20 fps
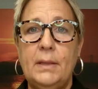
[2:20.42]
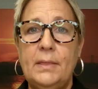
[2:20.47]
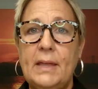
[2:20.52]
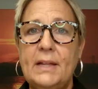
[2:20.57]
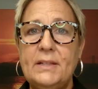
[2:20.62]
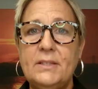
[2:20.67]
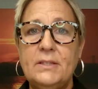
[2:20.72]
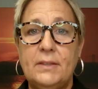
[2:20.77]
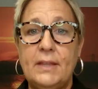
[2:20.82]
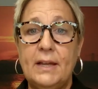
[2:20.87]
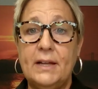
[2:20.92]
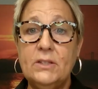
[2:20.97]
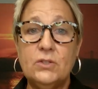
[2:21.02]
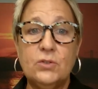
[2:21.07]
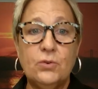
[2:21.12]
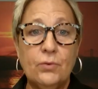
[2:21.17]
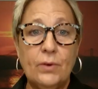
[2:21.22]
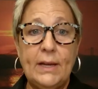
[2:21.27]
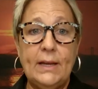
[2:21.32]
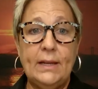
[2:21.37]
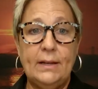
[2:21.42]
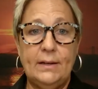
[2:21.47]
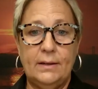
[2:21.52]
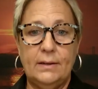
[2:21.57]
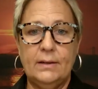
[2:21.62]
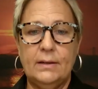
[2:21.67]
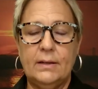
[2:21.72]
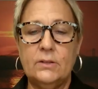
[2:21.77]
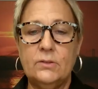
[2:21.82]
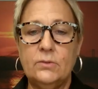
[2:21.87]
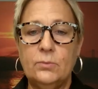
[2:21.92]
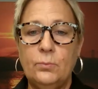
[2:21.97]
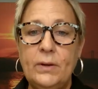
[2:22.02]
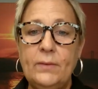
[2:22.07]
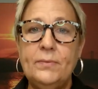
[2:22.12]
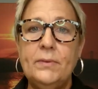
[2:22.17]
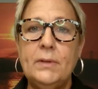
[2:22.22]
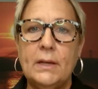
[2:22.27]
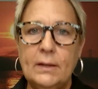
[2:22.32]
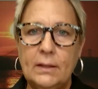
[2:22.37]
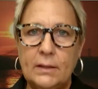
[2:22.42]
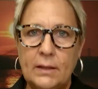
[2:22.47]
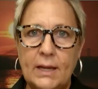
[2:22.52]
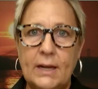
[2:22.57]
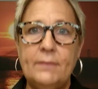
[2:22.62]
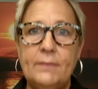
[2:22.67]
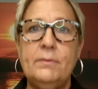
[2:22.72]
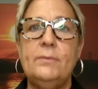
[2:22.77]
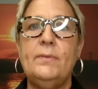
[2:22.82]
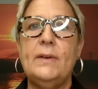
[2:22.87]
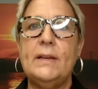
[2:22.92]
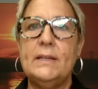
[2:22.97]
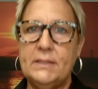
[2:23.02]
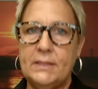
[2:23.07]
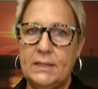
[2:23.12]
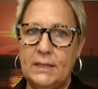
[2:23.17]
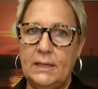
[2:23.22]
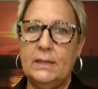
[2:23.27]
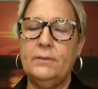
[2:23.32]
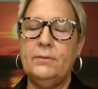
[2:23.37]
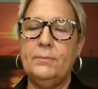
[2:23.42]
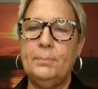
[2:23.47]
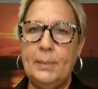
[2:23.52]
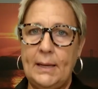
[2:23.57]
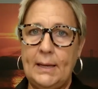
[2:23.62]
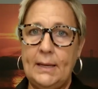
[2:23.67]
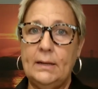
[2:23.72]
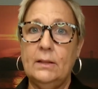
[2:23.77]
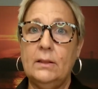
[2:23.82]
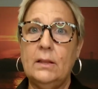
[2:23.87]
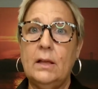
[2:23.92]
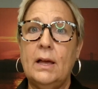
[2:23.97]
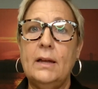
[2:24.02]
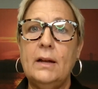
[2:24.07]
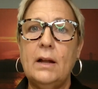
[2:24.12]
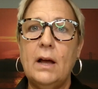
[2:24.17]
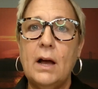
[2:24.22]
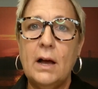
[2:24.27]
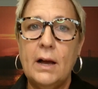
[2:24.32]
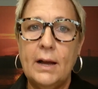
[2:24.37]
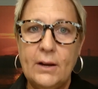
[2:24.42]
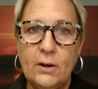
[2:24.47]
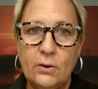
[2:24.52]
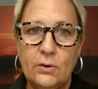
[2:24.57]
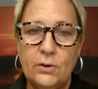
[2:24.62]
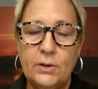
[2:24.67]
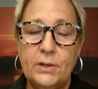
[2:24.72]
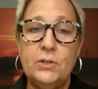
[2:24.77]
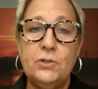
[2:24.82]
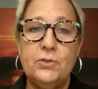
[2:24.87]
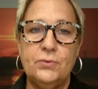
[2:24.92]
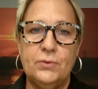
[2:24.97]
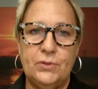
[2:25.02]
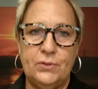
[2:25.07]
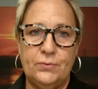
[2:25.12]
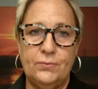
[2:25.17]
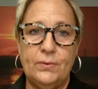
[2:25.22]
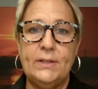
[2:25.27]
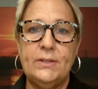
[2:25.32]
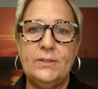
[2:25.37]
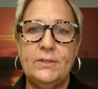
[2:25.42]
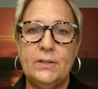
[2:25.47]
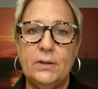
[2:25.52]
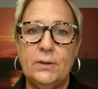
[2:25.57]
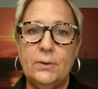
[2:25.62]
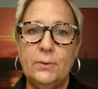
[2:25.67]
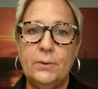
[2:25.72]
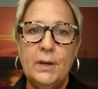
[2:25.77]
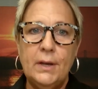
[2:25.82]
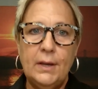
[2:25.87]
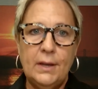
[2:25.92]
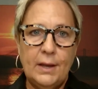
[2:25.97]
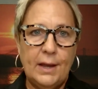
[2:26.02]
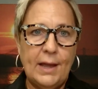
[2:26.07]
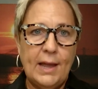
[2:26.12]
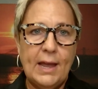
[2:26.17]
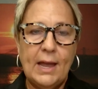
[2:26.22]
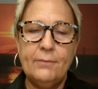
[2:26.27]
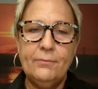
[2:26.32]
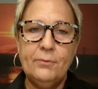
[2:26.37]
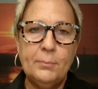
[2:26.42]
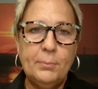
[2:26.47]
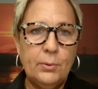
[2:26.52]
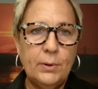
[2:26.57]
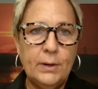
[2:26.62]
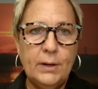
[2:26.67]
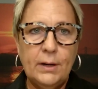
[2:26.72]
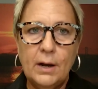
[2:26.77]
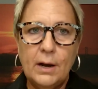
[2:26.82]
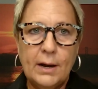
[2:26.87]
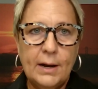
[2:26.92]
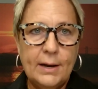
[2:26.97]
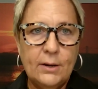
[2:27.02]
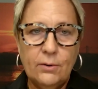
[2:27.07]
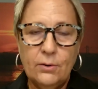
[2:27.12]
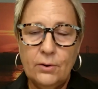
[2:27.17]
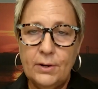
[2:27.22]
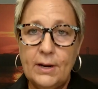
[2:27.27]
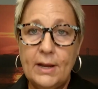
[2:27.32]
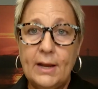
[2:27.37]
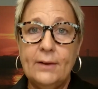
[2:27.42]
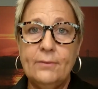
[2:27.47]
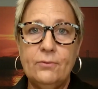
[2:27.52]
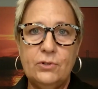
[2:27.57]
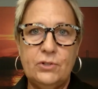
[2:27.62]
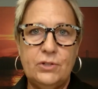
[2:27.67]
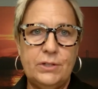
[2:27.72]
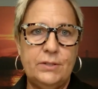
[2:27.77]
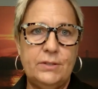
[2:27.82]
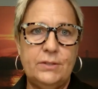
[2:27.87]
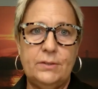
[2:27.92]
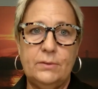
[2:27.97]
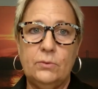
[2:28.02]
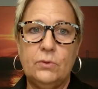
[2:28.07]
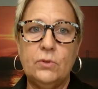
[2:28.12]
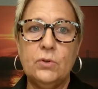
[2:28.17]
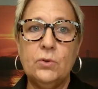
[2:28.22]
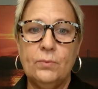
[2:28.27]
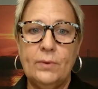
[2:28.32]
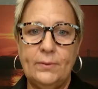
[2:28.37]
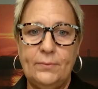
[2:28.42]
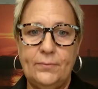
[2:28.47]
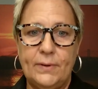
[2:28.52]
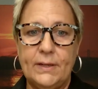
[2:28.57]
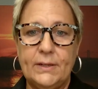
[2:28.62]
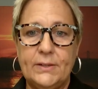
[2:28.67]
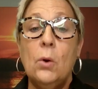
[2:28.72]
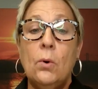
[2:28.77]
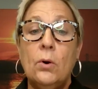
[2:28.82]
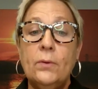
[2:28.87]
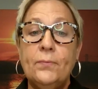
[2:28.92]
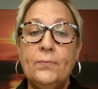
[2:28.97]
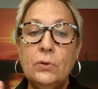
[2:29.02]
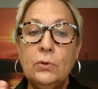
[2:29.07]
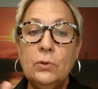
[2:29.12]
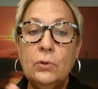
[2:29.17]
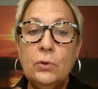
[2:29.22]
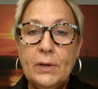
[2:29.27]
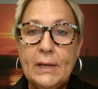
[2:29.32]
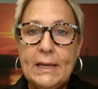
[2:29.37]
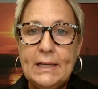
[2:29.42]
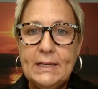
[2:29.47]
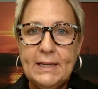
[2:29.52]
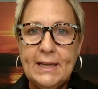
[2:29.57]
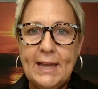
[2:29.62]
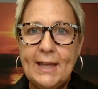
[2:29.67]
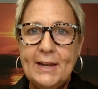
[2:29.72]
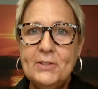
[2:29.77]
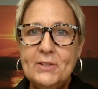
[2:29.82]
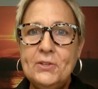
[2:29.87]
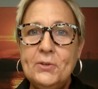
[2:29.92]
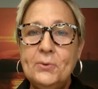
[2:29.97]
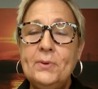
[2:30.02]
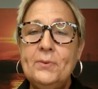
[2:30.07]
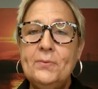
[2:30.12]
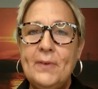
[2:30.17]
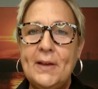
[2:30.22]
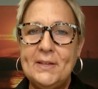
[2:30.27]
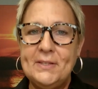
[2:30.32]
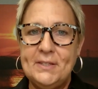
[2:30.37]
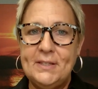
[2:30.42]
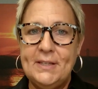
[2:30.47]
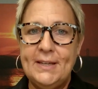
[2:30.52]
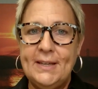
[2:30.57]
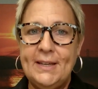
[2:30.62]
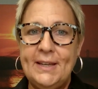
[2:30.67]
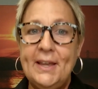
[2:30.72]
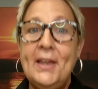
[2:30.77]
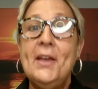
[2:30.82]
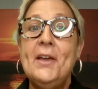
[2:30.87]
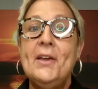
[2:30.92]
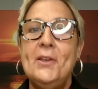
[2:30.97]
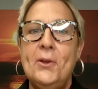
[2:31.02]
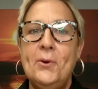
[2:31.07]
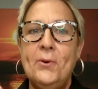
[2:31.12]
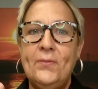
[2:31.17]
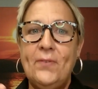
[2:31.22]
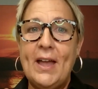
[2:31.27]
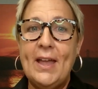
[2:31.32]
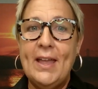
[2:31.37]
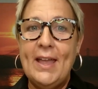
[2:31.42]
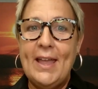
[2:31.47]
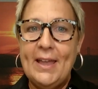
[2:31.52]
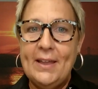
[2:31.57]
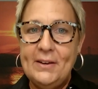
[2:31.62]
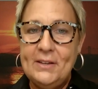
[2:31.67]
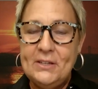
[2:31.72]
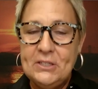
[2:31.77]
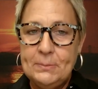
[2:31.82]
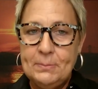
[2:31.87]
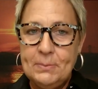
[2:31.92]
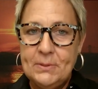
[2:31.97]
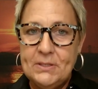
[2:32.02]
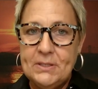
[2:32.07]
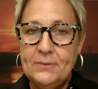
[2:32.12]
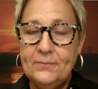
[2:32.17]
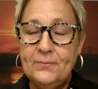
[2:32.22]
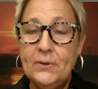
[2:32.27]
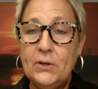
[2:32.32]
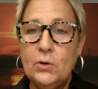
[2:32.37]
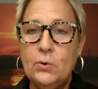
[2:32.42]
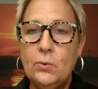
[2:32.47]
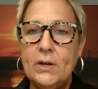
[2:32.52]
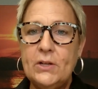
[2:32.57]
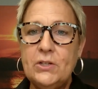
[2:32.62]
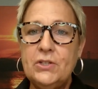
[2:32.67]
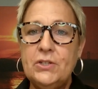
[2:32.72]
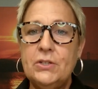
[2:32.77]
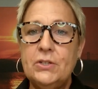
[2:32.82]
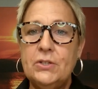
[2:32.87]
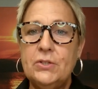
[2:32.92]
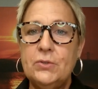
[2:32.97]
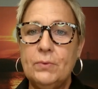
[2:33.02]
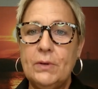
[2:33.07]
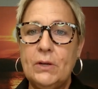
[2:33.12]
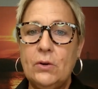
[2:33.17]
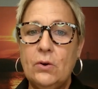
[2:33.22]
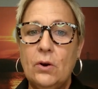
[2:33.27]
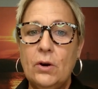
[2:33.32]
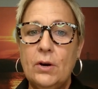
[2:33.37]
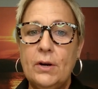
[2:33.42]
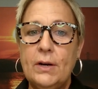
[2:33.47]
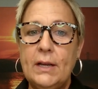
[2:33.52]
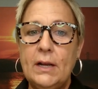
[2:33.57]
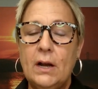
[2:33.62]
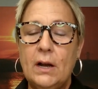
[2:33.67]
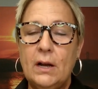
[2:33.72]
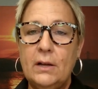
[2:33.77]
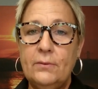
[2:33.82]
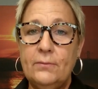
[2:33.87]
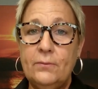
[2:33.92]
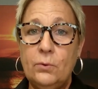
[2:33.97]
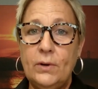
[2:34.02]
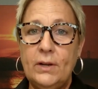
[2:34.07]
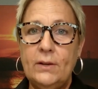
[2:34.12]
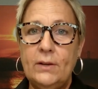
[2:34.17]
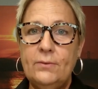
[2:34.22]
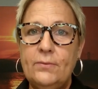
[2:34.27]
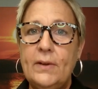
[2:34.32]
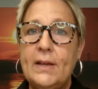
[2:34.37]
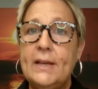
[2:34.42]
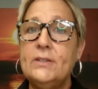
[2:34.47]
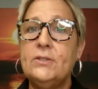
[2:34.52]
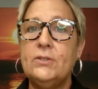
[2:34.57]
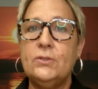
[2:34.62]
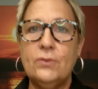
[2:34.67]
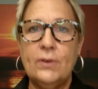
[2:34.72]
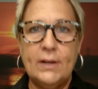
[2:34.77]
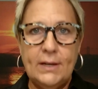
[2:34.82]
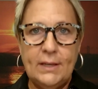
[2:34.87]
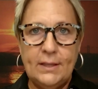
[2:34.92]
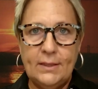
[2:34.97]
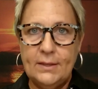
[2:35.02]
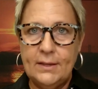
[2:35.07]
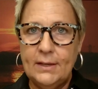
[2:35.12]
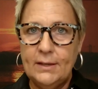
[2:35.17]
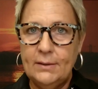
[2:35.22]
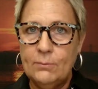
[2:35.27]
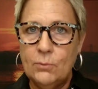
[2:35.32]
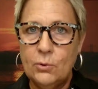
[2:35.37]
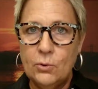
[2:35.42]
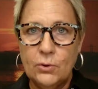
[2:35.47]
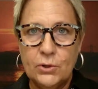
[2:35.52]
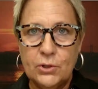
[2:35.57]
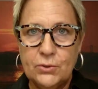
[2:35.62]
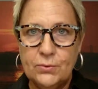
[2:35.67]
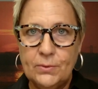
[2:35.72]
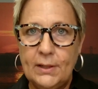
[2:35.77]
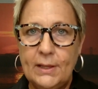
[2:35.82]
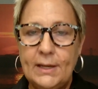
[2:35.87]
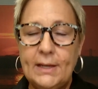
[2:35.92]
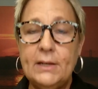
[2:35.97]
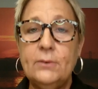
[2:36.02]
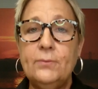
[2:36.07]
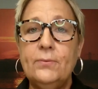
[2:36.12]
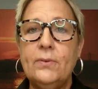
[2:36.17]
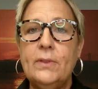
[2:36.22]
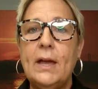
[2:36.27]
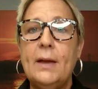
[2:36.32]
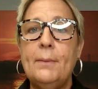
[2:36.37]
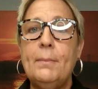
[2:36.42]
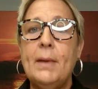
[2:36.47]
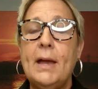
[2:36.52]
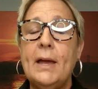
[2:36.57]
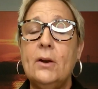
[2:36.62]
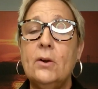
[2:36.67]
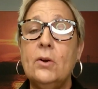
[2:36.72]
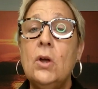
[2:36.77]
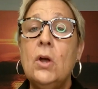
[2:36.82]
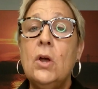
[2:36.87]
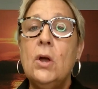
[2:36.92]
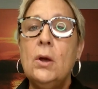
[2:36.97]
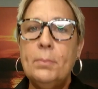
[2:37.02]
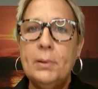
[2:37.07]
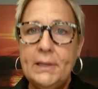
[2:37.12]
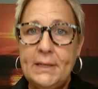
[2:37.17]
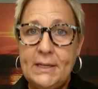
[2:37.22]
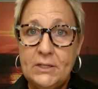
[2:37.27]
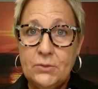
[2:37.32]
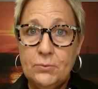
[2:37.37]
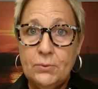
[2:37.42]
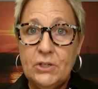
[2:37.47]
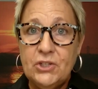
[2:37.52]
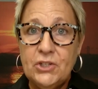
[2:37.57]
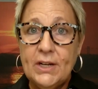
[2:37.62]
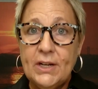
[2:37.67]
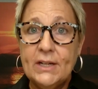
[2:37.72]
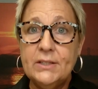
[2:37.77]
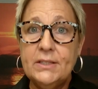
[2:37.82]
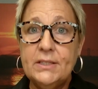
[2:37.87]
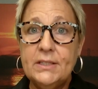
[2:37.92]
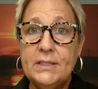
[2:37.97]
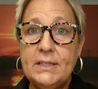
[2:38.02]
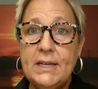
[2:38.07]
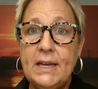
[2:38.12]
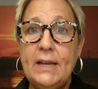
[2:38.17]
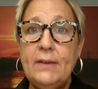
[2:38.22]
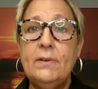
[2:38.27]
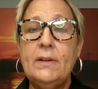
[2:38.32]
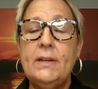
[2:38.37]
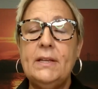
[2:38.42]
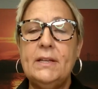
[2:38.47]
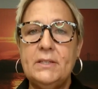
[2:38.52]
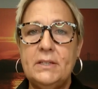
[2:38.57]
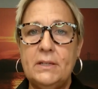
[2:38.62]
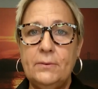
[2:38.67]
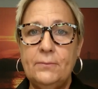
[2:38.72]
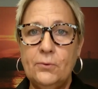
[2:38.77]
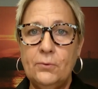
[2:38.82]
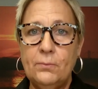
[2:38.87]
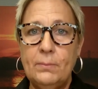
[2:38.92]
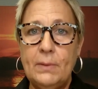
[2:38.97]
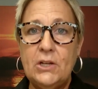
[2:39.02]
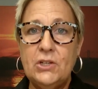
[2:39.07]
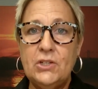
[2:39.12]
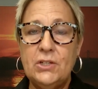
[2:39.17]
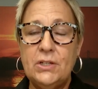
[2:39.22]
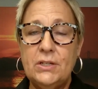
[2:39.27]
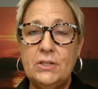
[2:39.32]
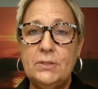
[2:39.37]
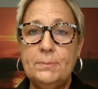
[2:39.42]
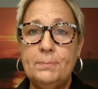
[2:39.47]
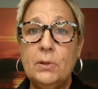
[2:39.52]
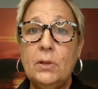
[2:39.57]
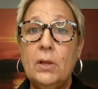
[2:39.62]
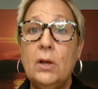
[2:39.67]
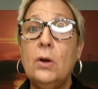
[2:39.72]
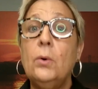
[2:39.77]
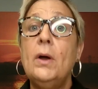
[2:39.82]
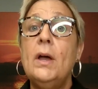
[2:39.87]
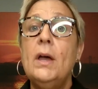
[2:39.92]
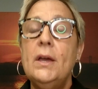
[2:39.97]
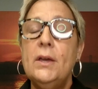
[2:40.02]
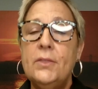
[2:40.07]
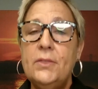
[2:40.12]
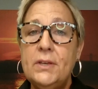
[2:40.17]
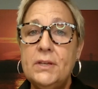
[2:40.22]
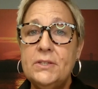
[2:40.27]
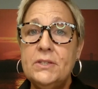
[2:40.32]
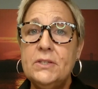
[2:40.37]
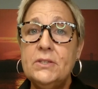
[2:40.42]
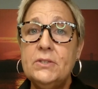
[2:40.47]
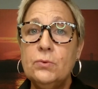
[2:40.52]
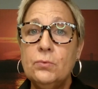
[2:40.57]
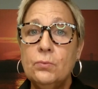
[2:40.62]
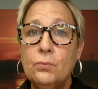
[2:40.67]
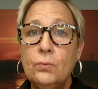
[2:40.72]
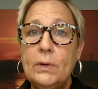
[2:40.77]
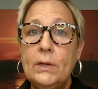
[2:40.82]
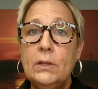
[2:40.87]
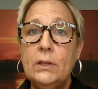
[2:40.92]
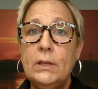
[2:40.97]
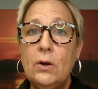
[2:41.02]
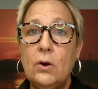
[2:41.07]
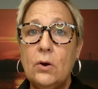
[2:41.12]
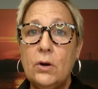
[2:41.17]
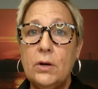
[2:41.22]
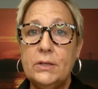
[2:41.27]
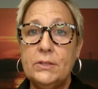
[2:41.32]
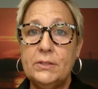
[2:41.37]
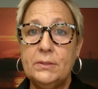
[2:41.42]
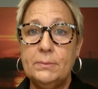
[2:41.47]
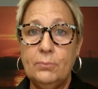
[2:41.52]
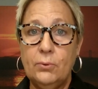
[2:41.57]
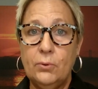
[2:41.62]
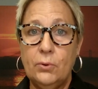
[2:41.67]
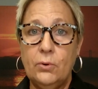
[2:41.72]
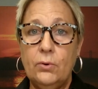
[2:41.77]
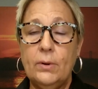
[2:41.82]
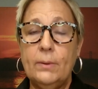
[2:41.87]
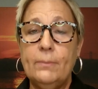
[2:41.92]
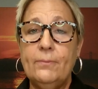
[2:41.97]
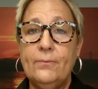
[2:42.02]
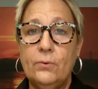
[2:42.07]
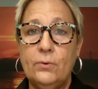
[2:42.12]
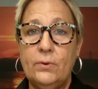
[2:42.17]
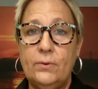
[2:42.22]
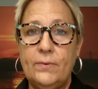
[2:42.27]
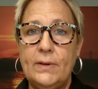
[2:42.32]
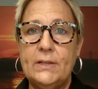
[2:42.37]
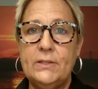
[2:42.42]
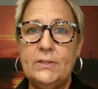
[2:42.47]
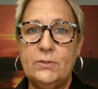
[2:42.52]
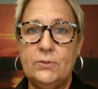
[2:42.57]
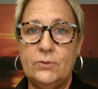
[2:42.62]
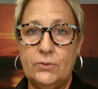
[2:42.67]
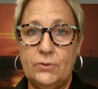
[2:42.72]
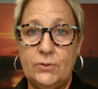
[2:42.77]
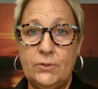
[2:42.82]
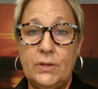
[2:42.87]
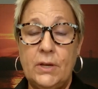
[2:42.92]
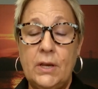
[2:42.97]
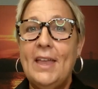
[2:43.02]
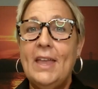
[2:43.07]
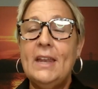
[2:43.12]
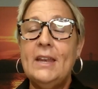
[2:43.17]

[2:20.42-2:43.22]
And that's that's great because we've done a lot of investing and have paid a lot higher on interest rates. So a half a point higher on average is terrific. Well, if you're looking to get into investing, you have had any specific questions regarding Envoy Invest or anything mortgage related for that matter, please reach out to David. His information is below. This is a really awesome program for investors.